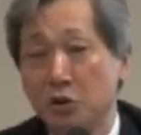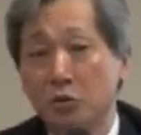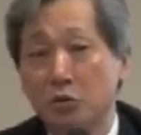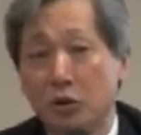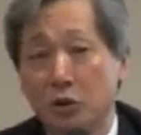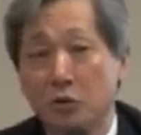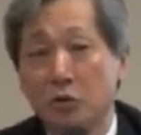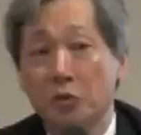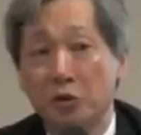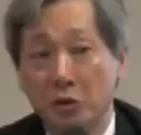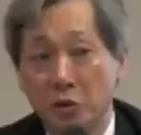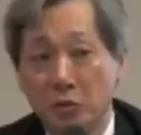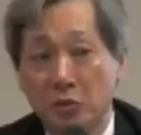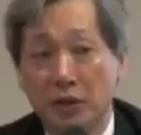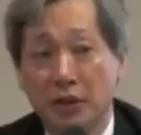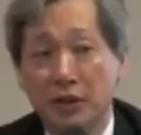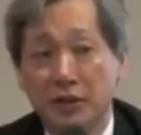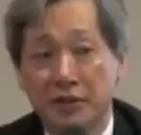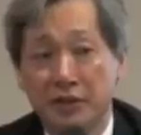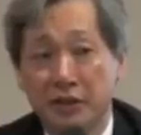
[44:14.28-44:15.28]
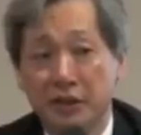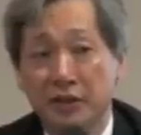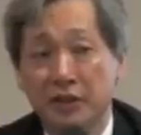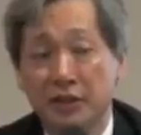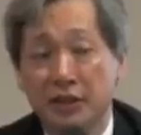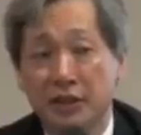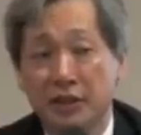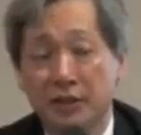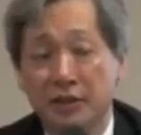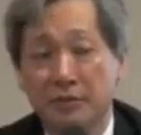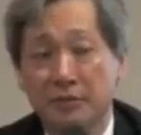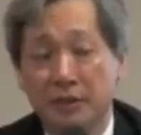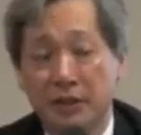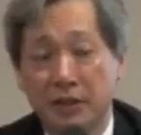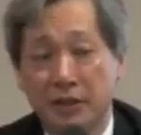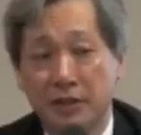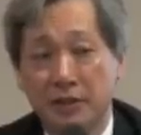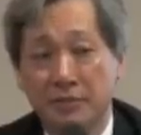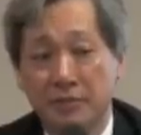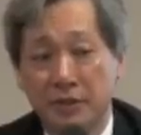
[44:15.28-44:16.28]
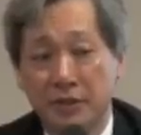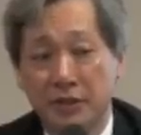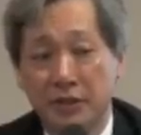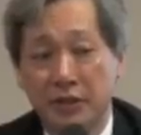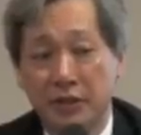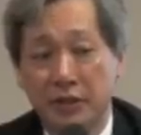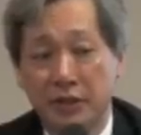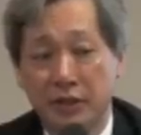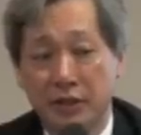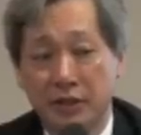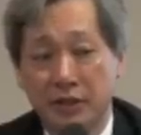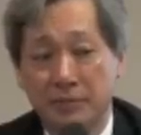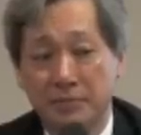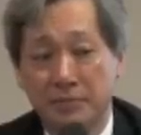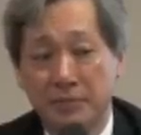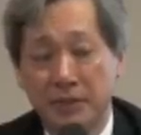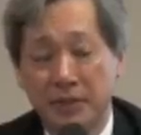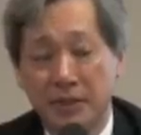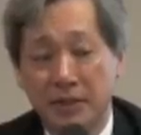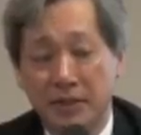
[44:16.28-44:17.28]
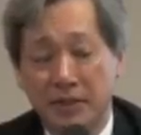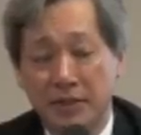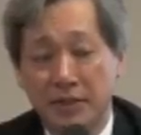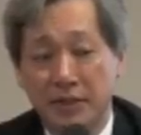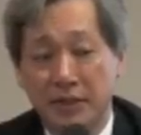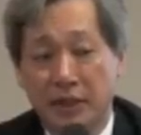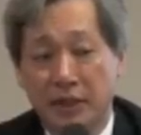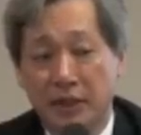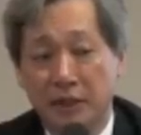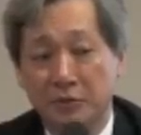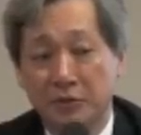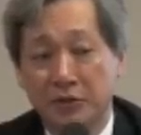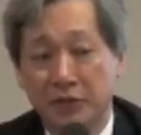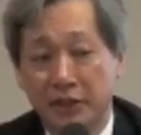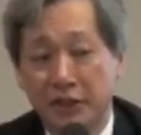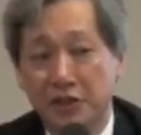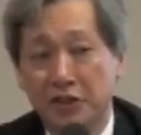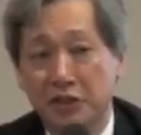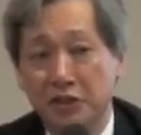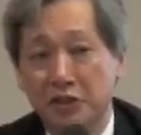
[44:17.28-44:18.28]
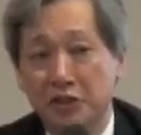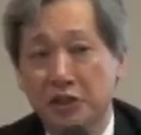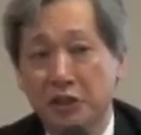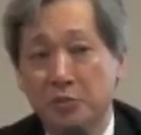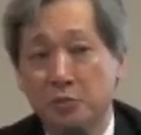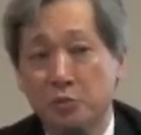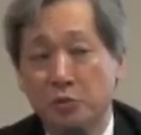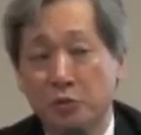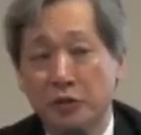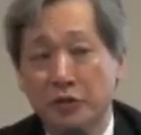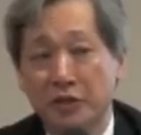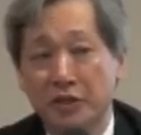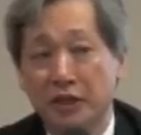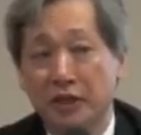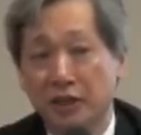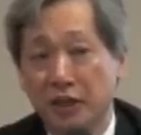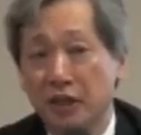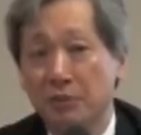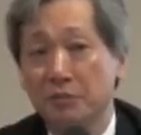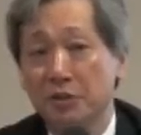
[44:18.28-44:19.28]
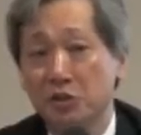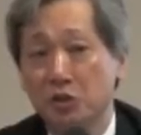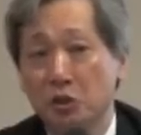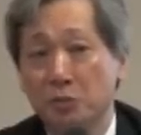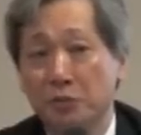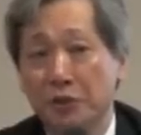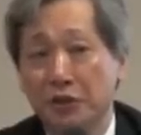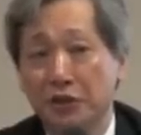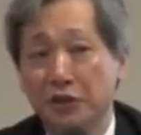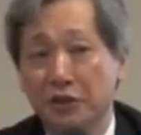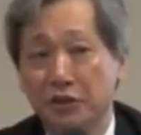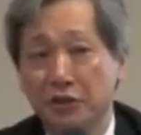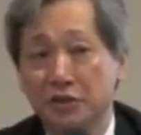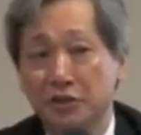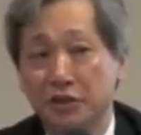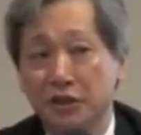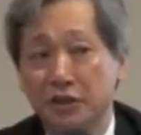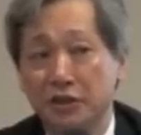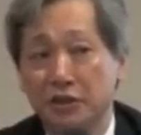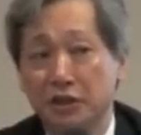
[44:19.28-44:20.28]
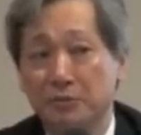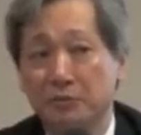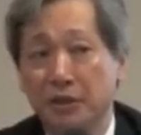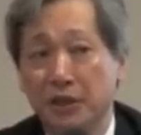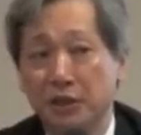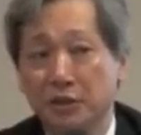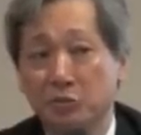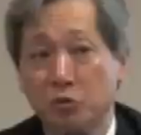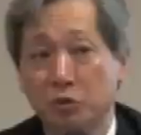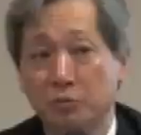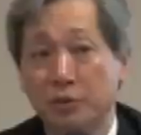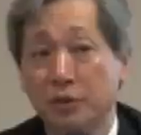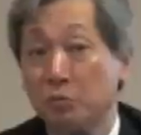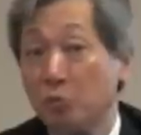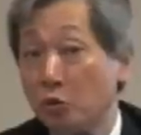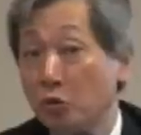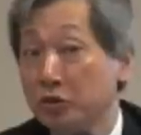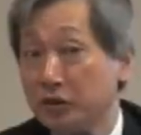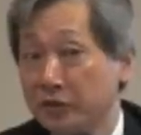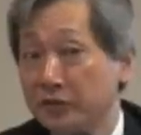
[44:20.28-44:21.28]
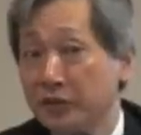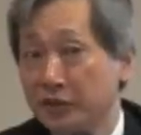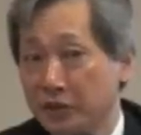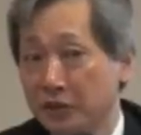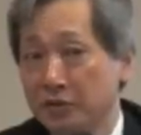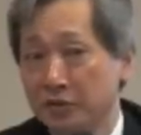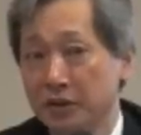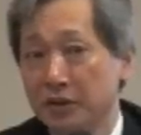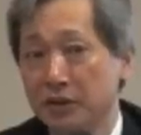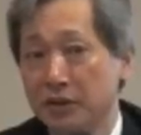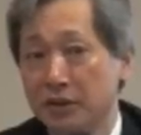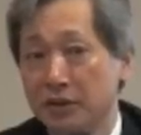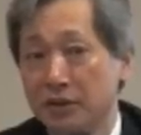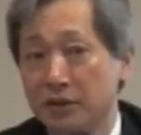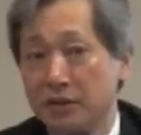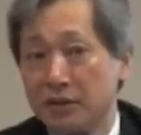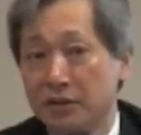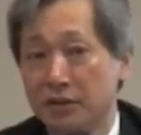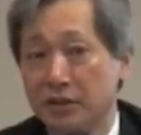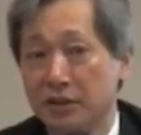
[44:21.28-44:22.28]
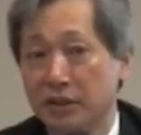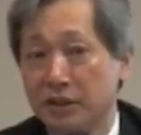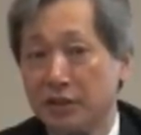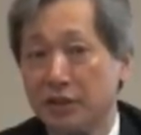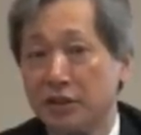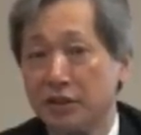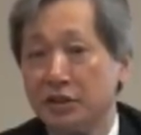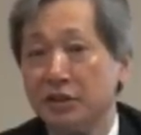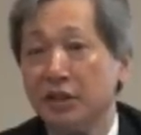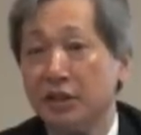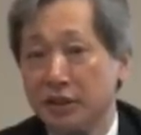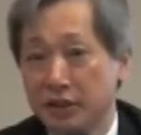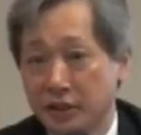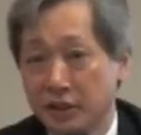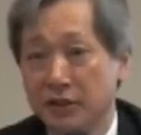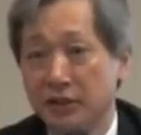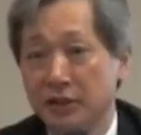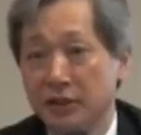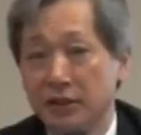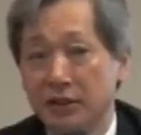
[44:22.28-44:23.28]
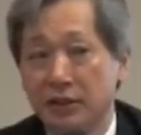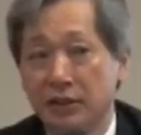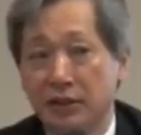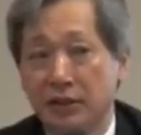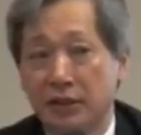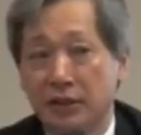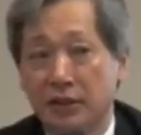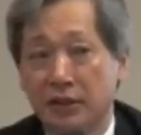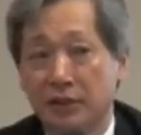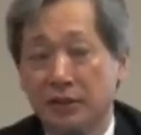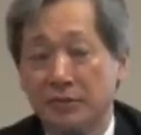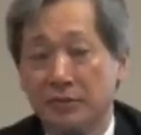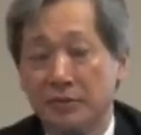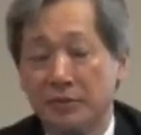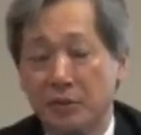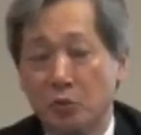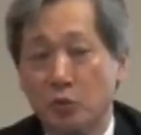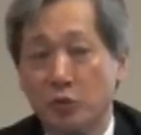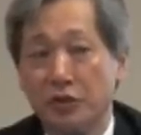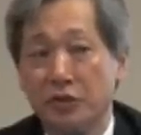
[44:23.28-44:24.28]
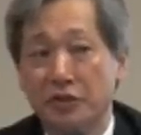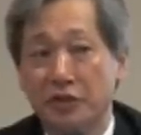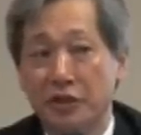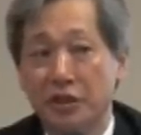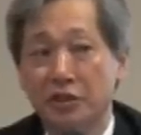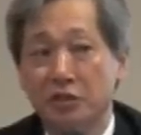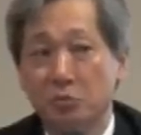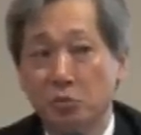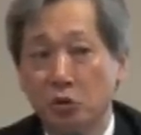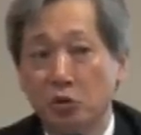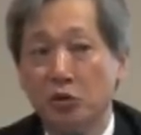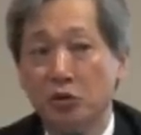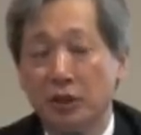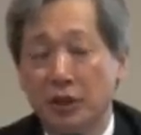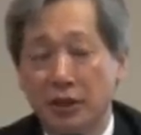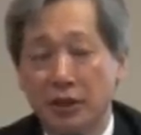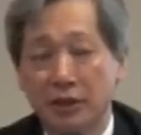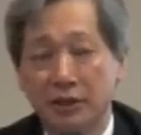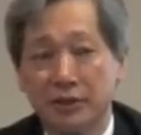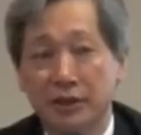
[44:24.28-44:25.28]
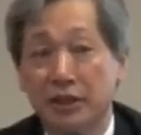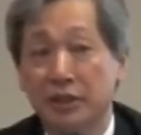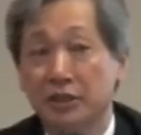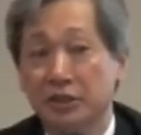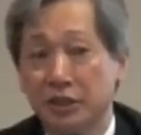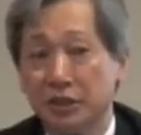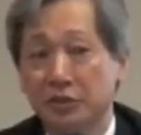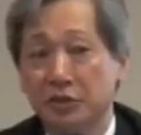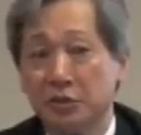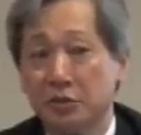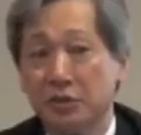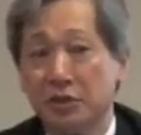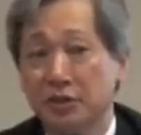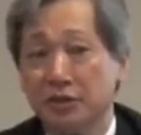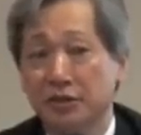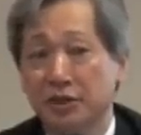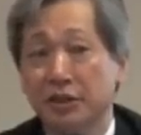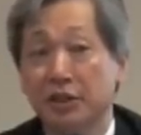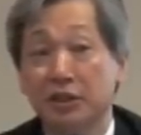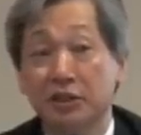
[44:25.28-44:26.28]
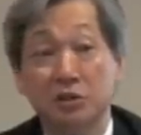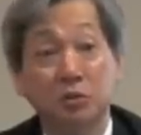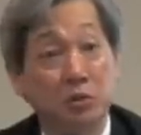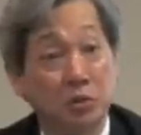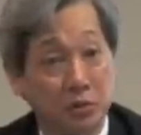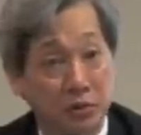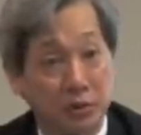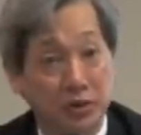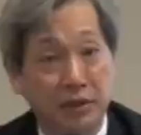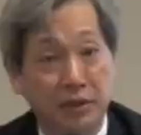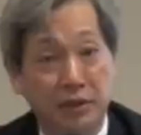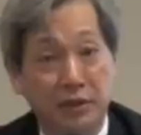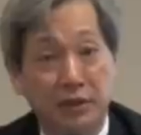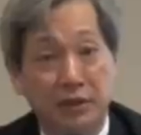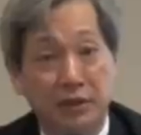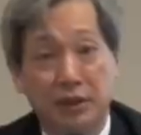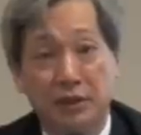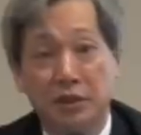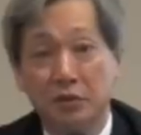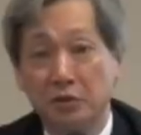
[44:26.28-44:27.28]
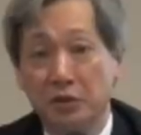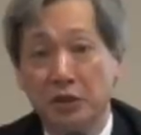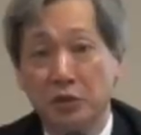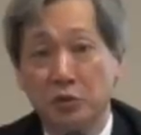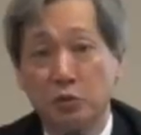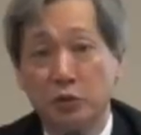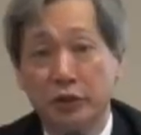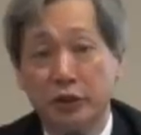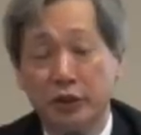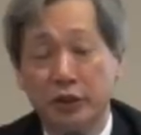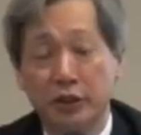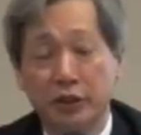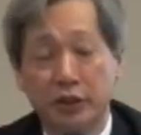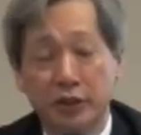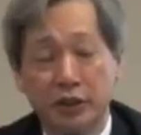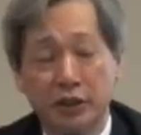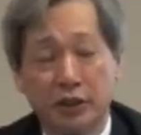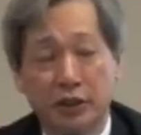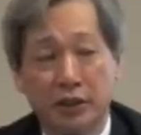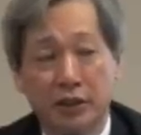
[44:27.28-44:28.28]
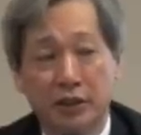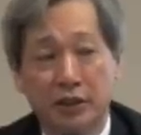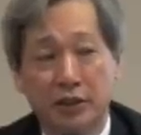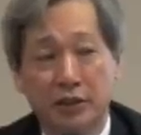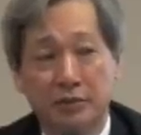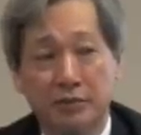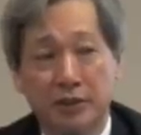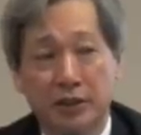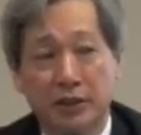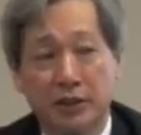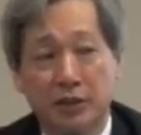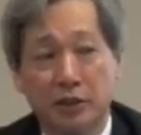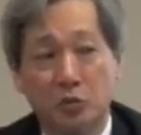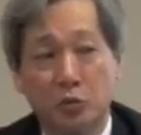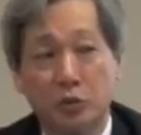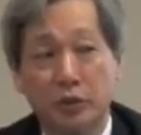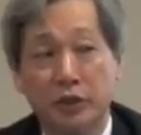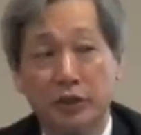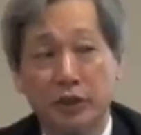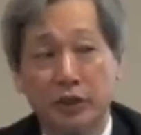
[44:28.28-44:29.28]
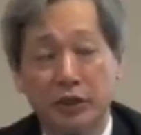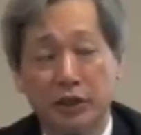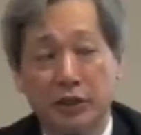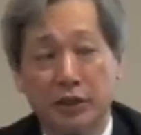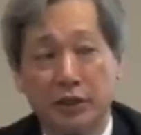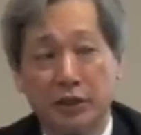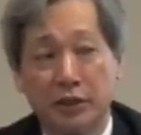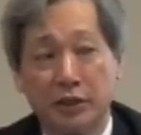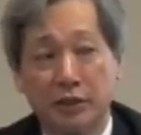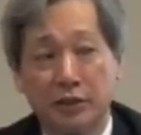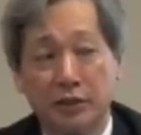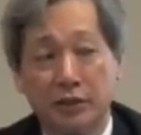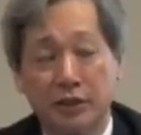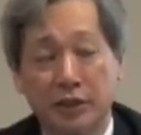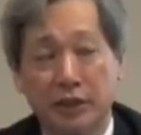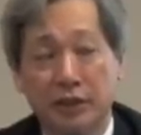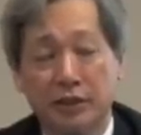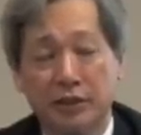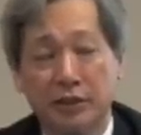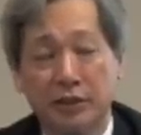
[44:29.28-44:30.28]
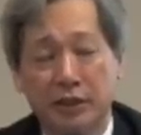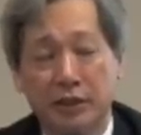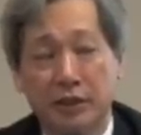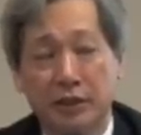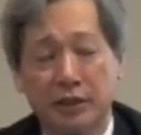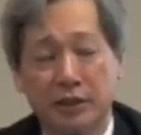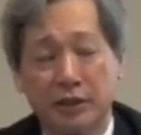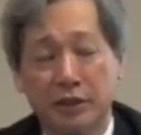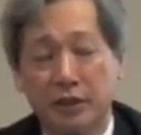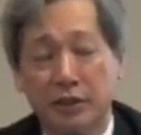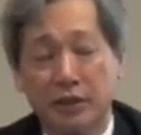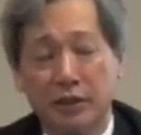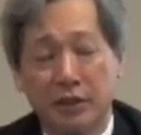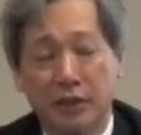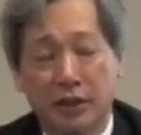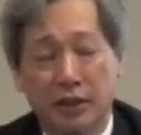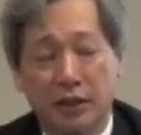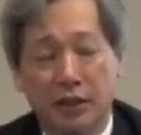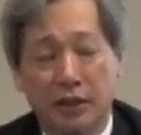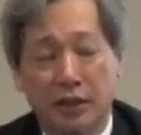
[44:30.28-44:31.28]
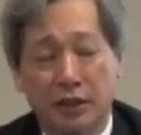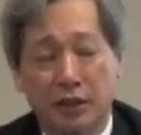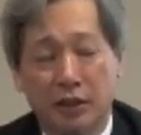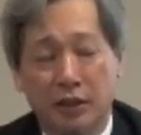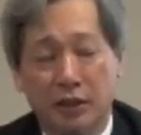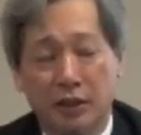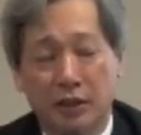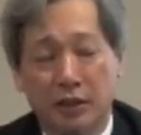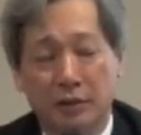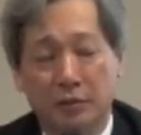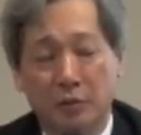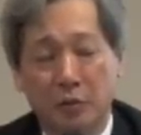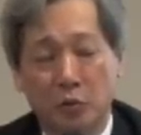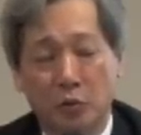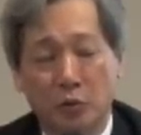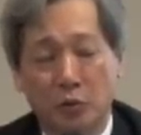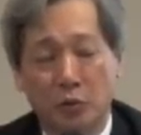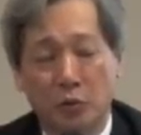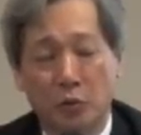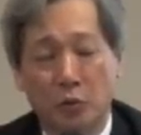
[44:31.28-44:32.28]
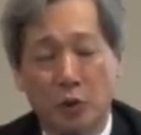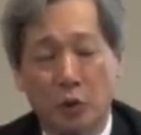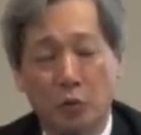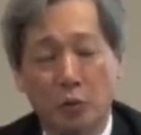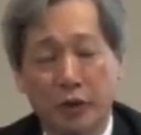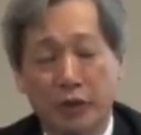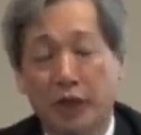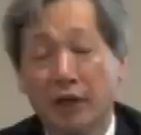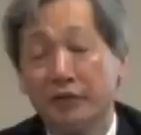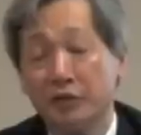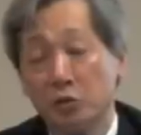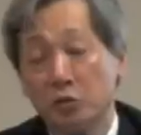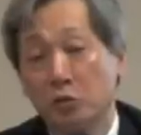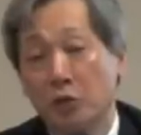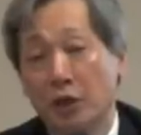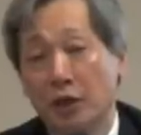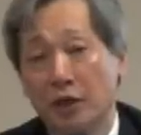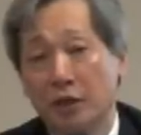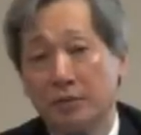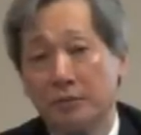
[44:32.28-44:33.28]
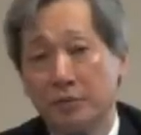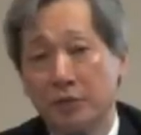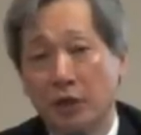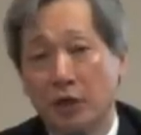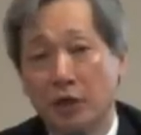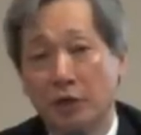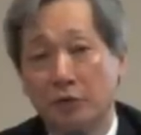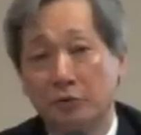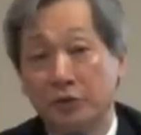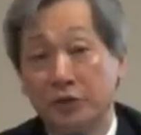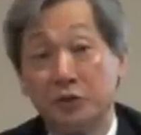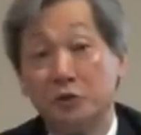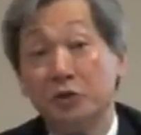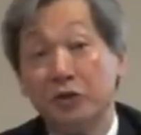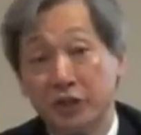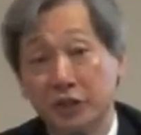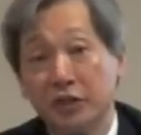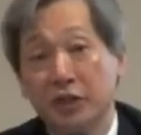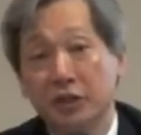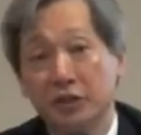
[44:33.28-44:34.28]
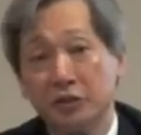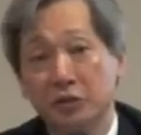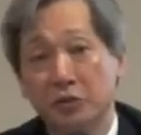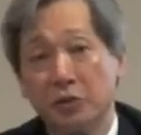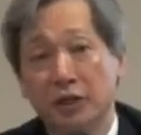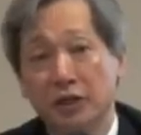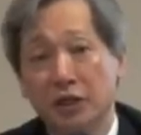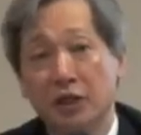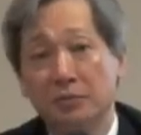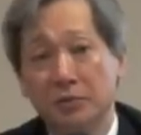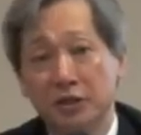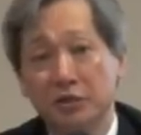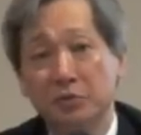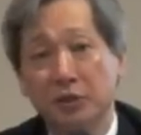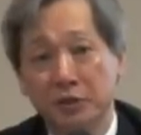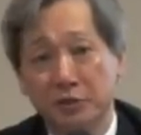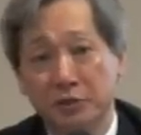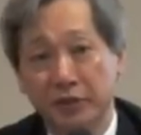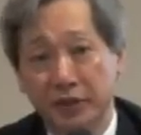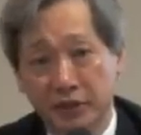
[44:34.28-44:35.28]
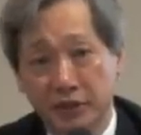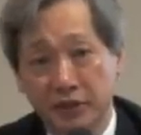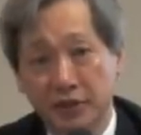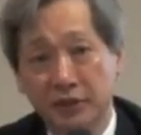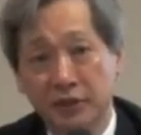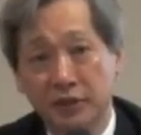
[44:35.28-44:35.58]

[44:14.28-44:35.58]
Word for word: so although I think uh, um, the, um, the, our relationship with alarmist opinions in Japan would be more difficult than in China, um, with this more attention to the status quo, I don't think we, uh, uh we um, can, uh, uh, we have to um, retreat to alarmist rhetoric.